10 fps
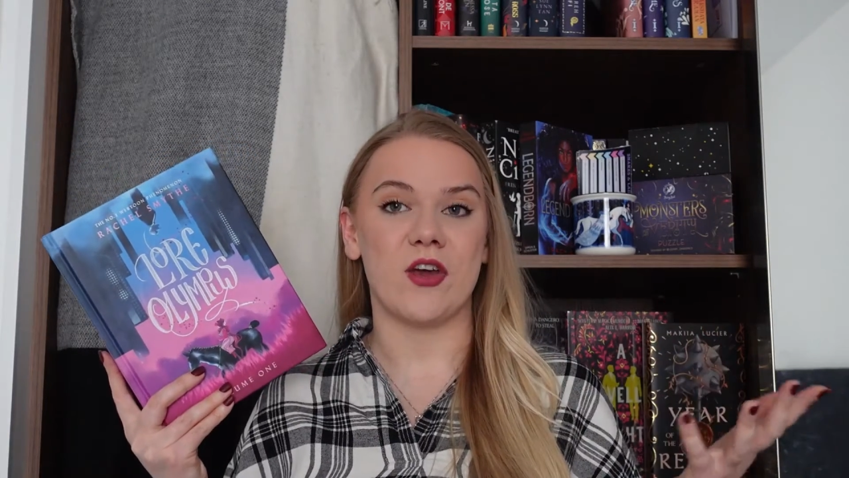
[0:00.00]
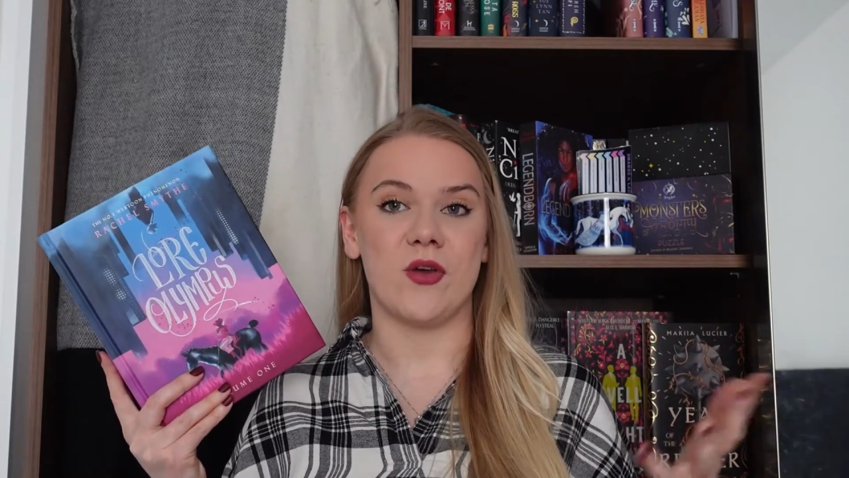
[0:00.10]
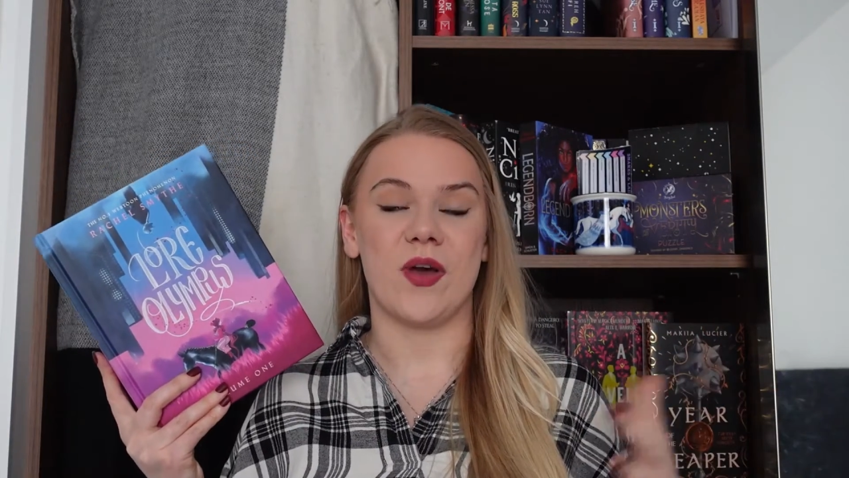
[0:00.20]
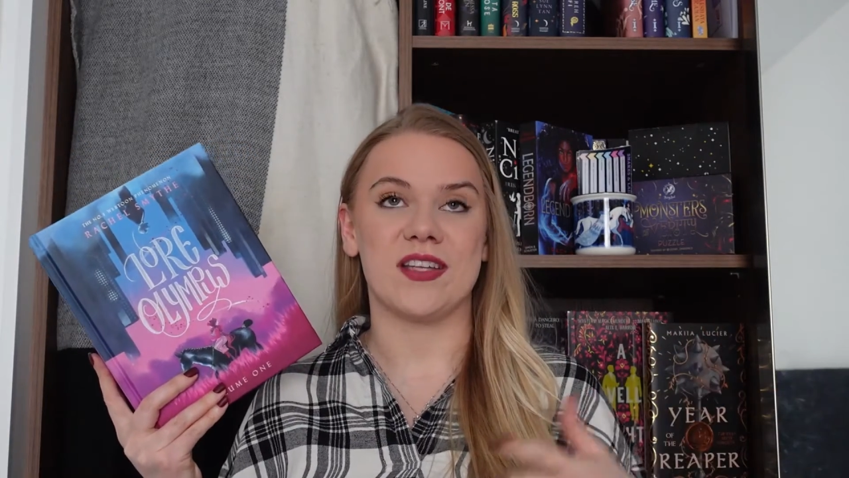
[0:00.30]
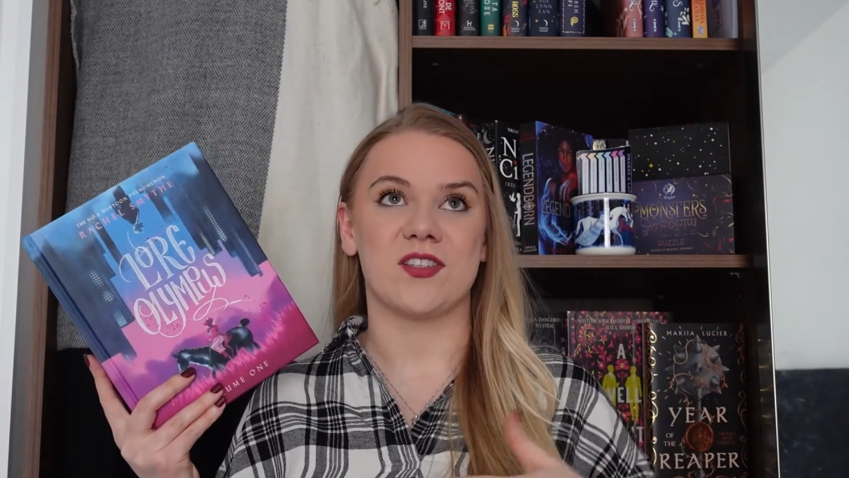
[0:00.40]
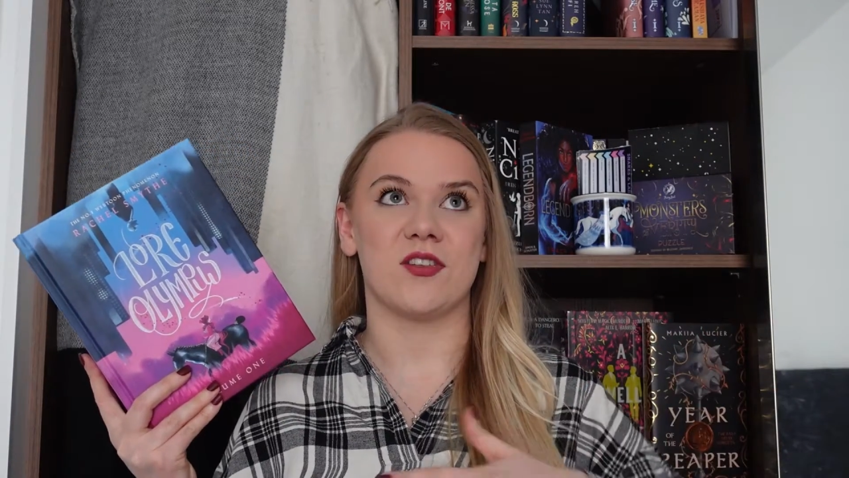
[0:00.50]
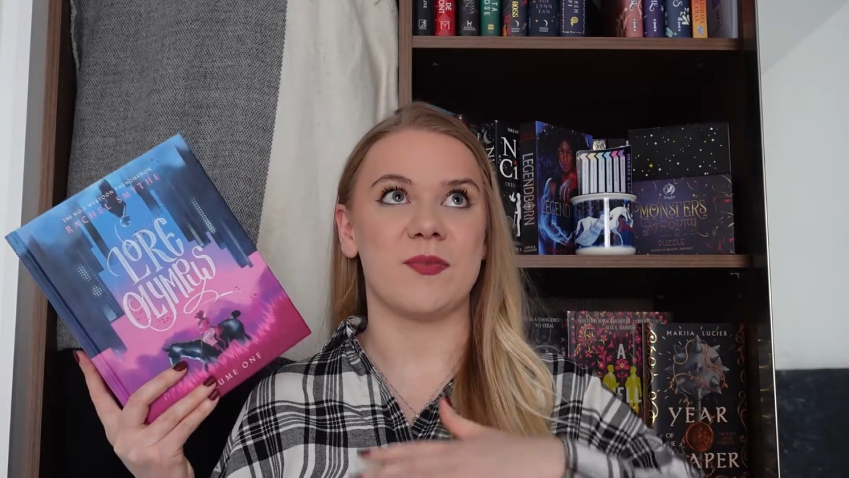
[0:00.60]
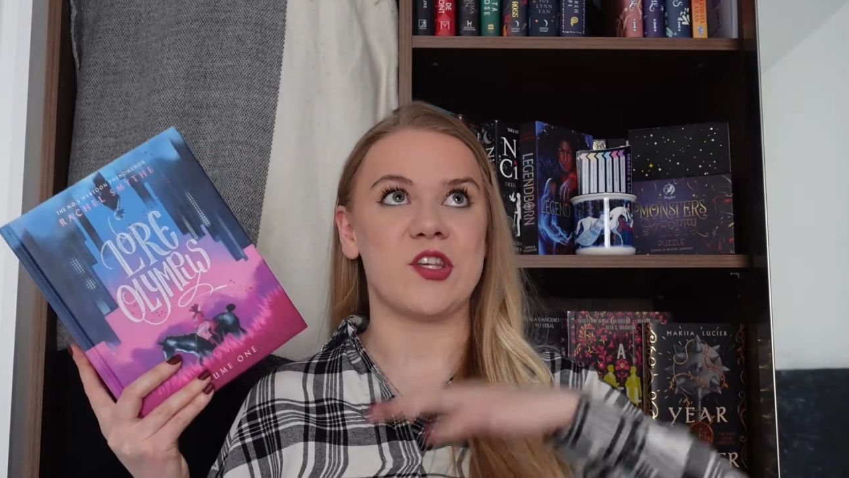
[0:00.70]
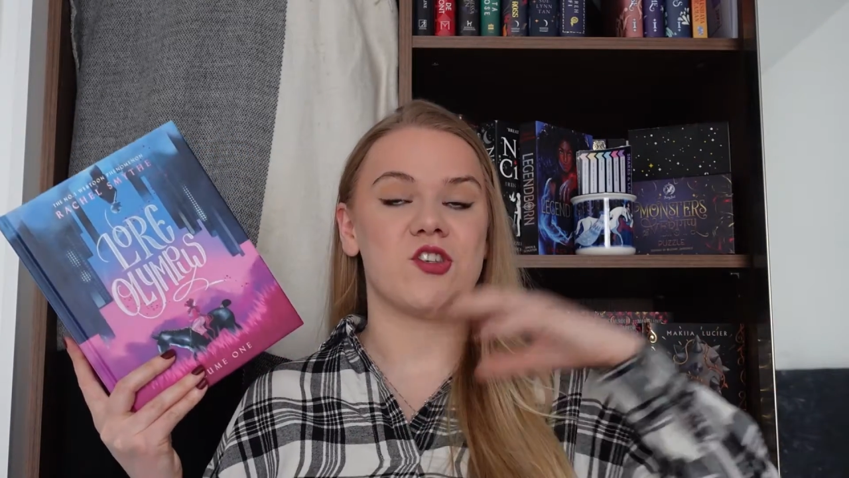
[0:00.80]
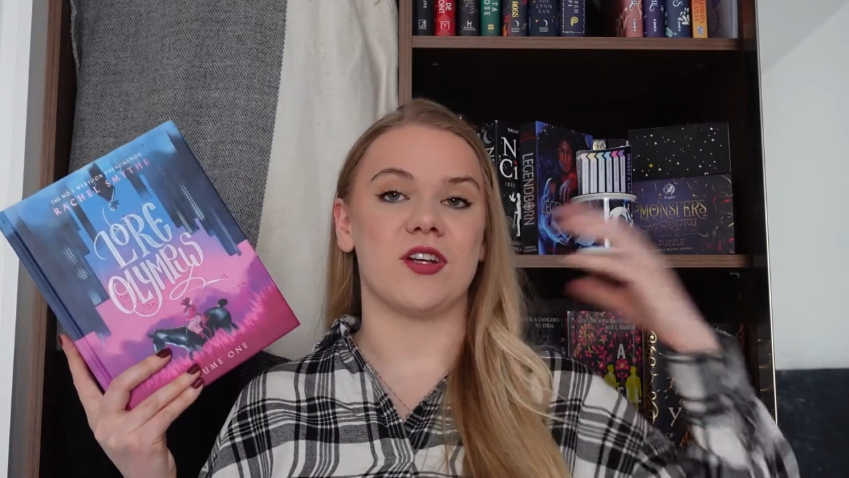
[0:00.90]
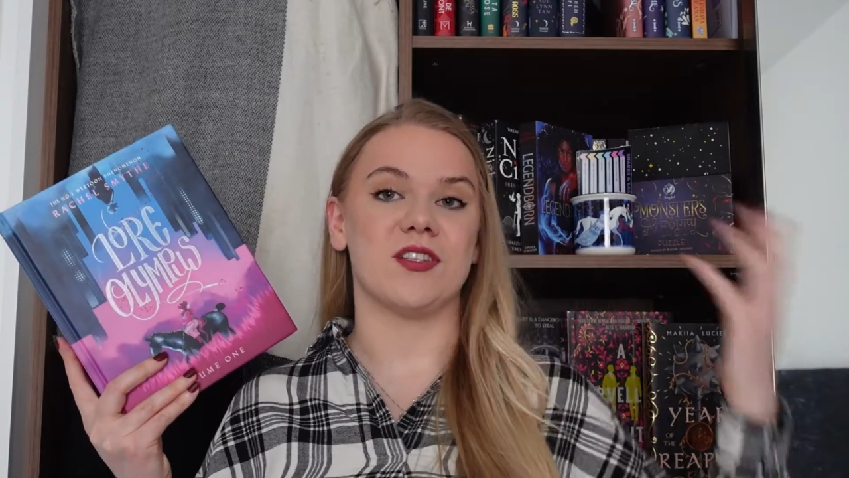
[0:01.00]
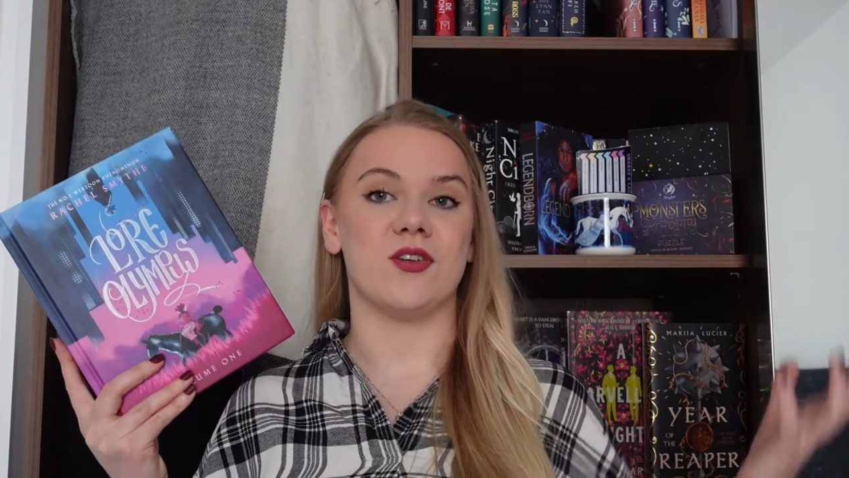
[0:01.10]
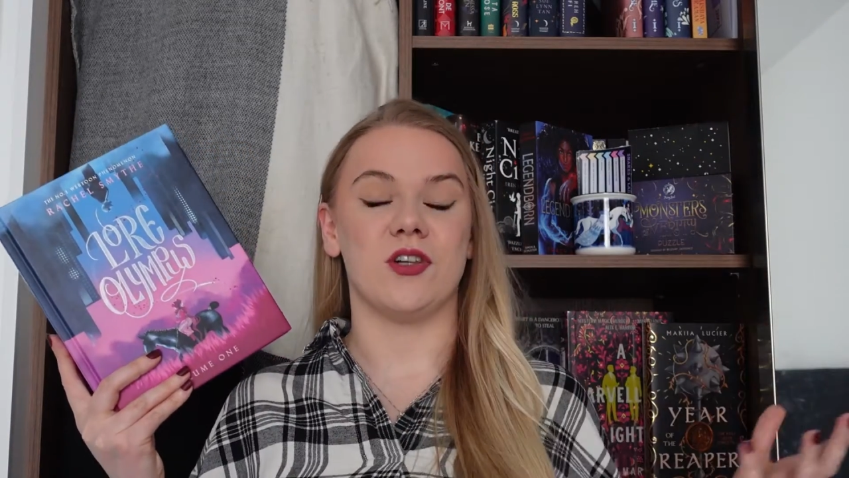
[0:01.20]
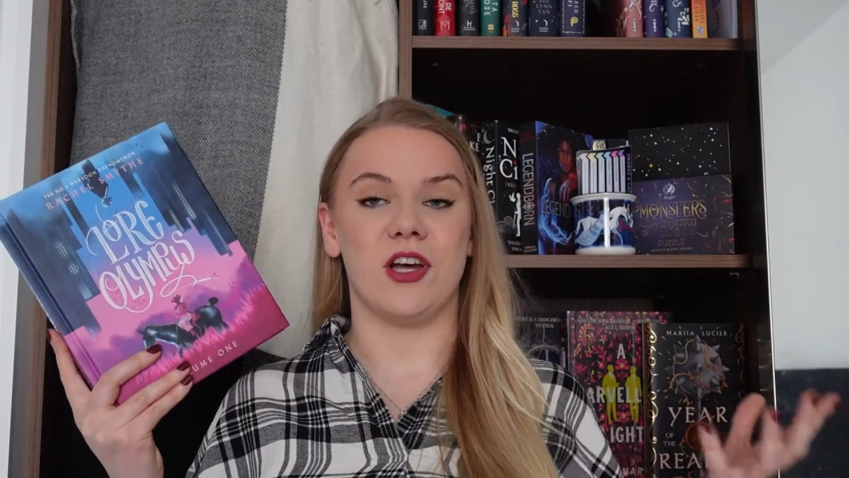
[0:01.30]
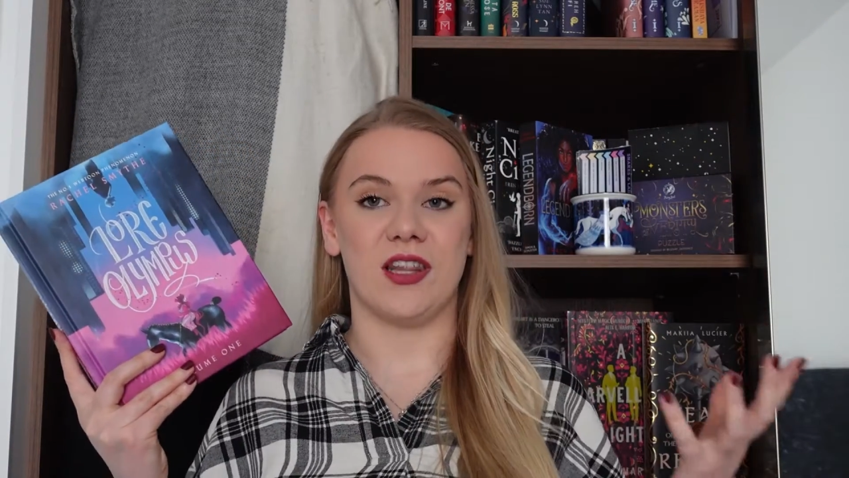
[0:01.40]
who has sort of been
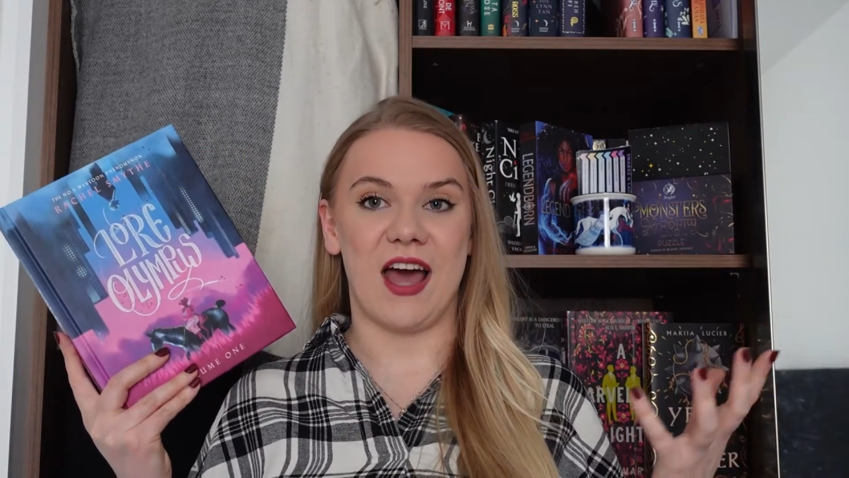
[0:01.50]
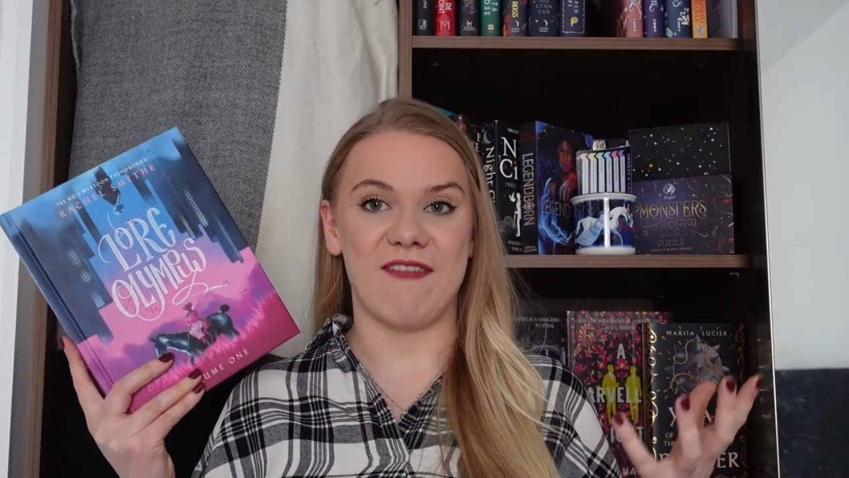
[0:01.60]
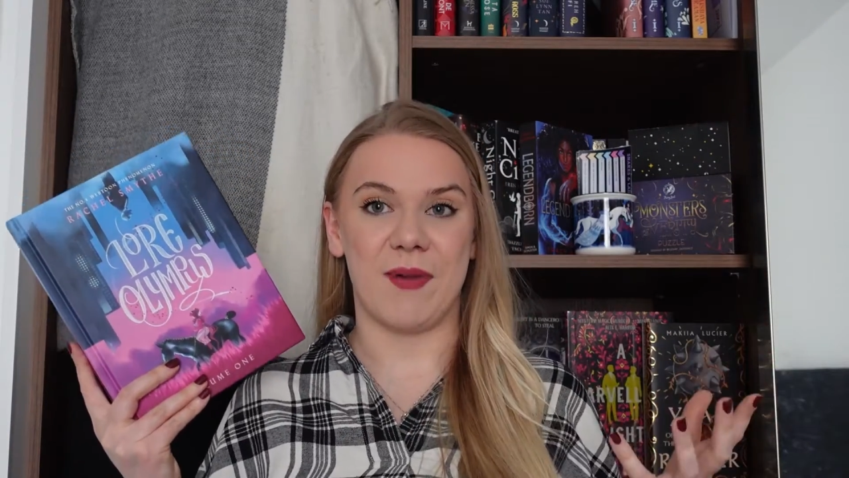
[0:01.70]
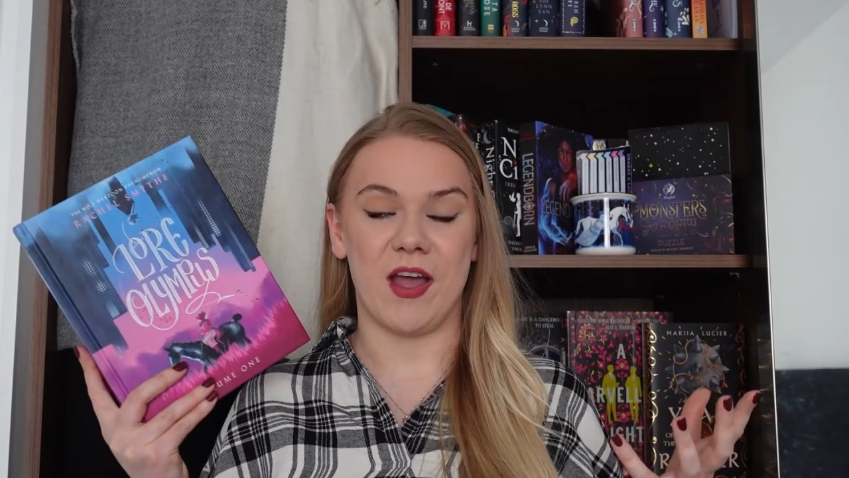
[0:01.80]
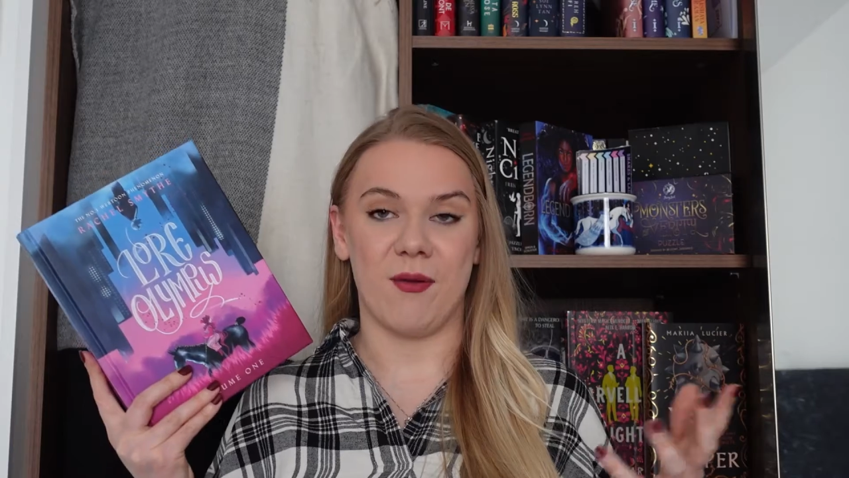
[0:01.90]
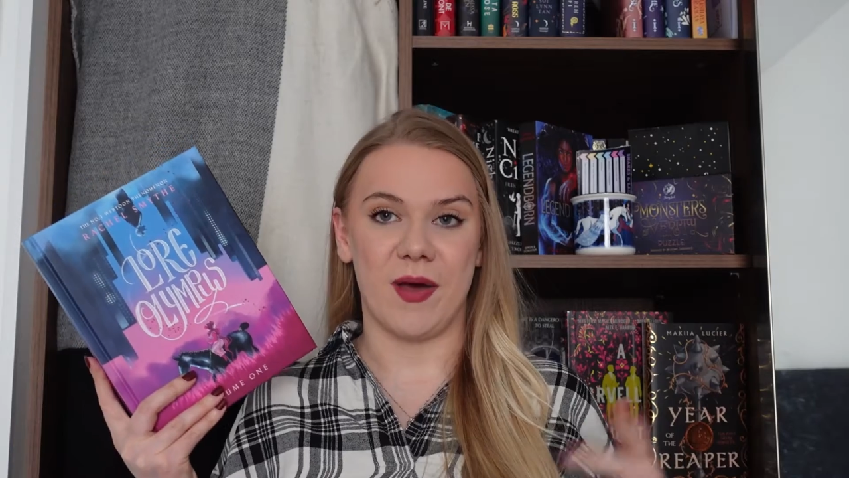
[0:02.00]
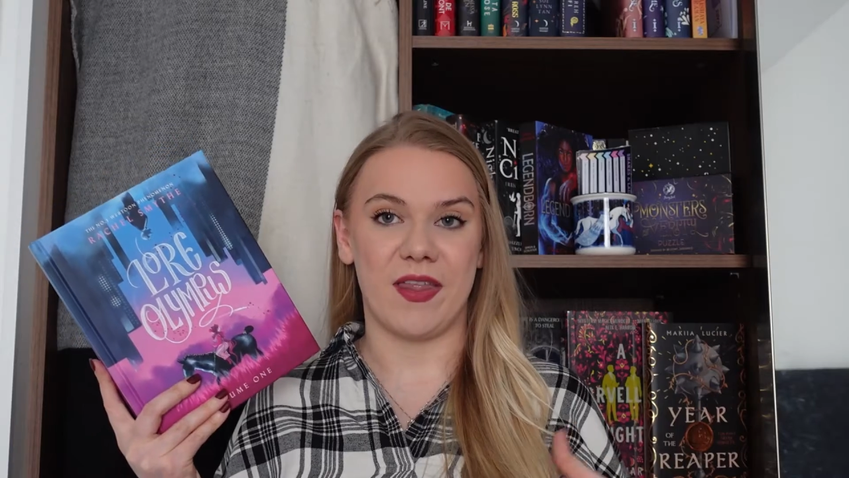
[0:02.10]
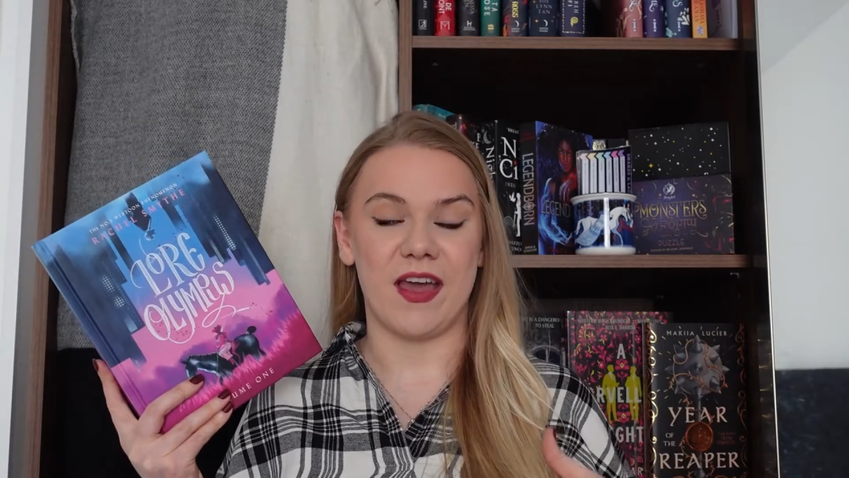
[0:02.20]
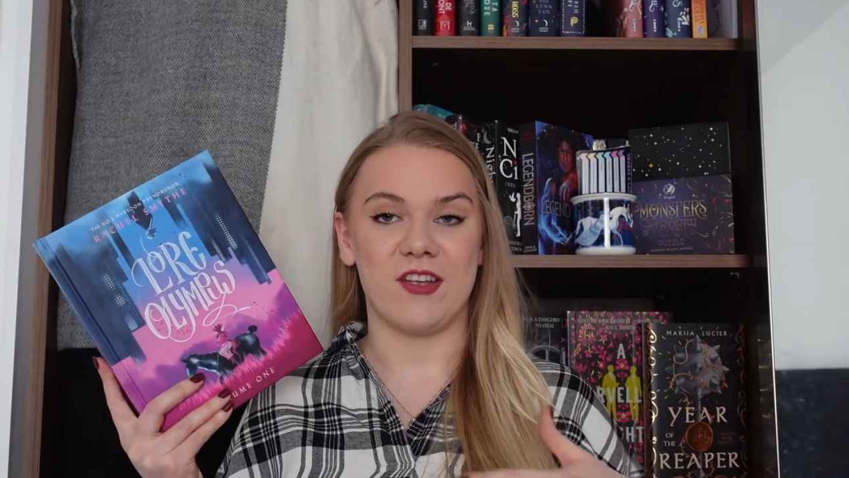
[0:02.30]
sheltered all her life by her mother,